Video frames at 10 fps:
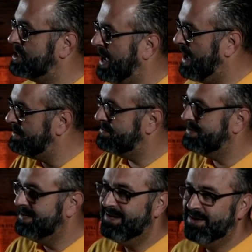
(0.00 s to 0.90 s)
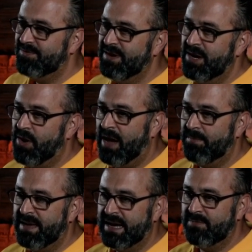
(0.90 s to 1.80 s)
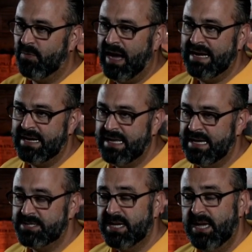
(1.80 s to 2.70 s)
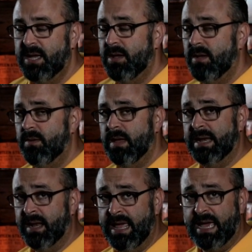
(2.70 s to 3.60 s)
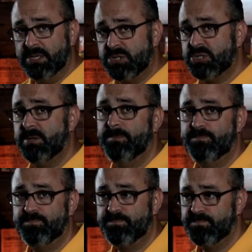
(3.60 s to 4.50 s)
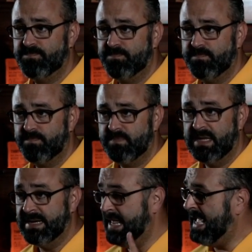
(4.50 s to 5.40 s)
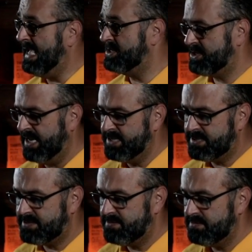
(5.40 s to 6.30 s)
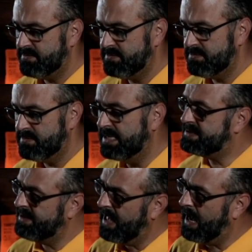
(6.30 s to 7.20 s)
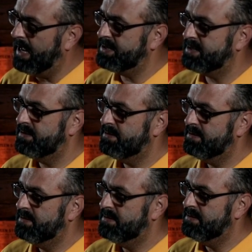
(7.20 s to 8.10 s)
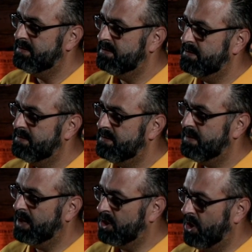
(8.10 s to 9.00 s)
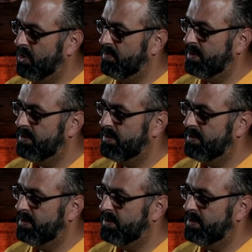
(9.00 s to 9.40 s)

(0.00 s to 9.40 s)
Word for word: God. We know how big and wide it is. Unless it's not a globe.